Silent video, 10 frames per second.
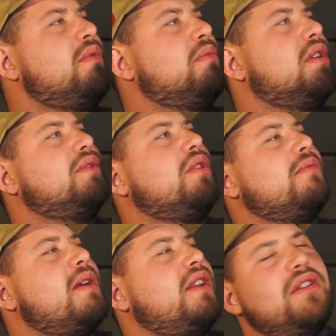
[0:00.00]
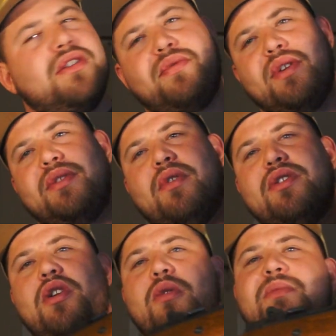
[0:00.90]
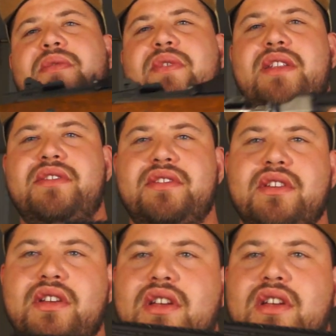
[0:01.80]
we want to talk about here is, as far as home defense